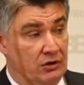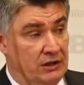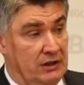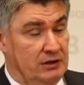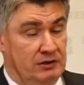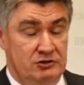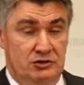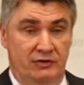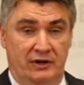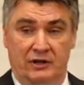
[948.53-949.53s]
And I never
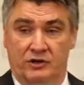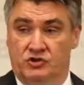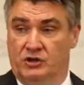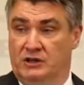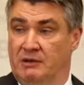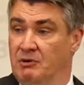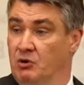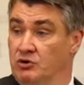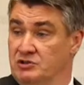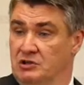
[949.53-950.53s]
seen
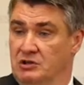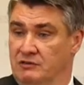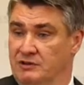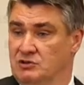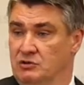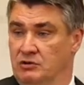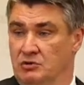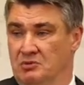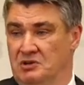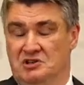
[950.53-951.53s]

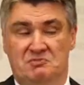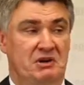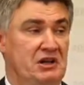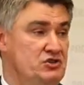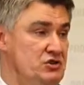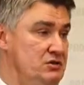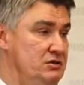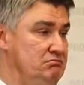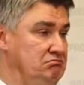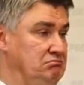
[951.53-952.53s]
Slovenia
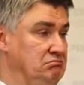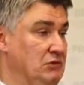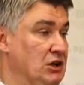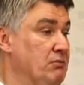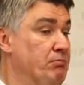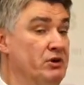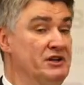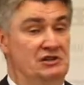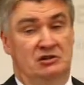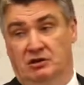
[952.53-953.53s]
trying to
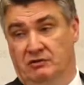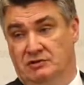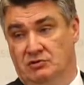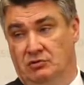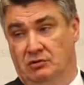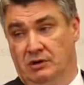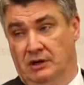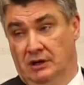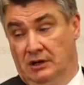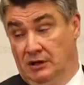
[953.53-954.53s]

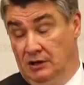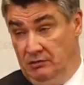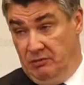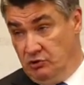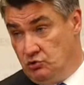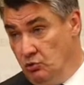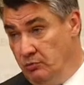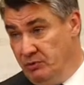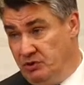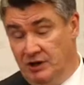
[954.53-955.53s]
put obstacles to
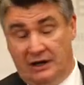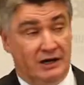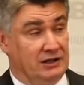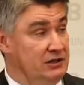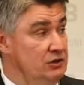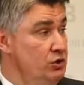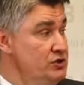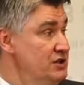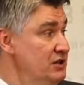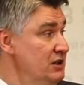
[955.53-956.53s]
Croatia or to
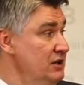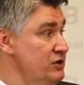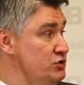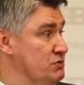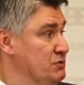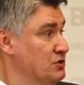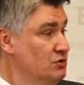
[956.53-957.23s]
damage Croatia.